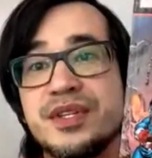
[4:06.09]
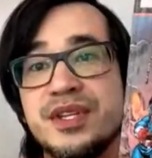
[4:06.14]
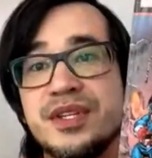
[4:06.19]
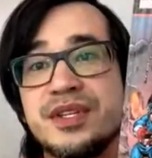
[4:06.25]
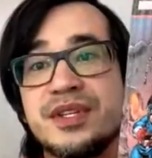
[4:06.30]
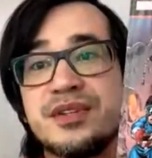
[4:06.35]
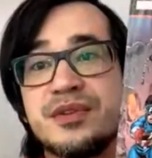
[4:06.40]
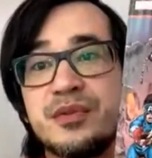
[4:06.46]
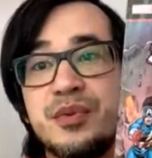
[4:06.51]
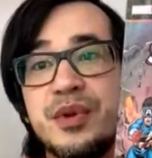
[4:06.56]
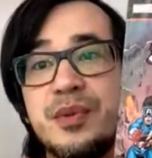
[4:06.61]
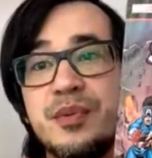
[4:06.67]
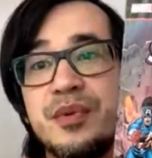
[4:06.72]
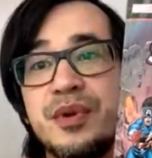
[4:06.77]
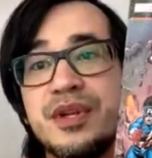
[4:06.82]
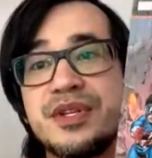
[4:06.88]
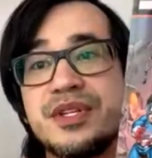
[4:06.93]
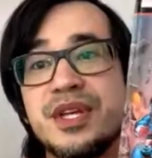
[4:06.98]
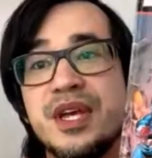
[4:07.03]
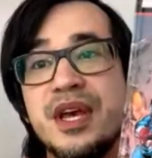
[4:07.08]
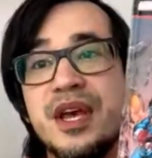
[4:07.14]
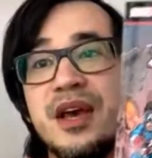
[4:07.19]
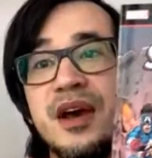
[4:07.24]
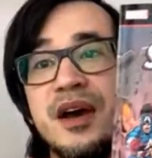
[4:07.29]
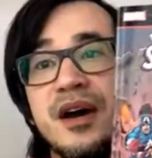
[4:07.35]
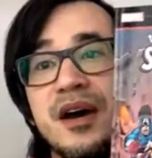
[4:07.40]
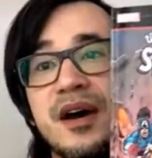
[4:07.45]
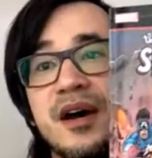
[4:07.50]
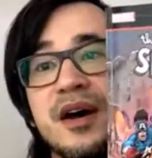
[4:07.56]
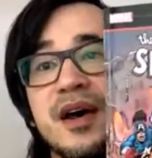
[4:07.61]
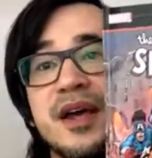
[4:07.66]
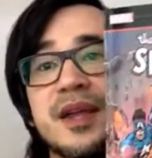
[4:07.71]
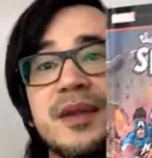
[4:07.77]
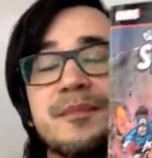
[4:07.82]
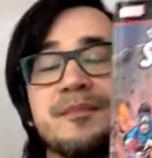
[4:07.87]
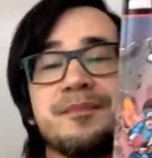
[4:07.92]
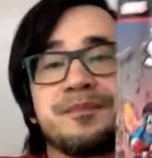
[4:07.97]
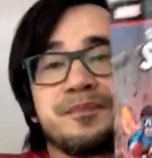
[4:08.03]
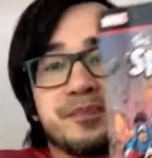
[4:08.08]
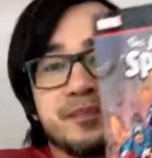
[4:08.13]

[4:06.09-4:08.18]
This is a reprint of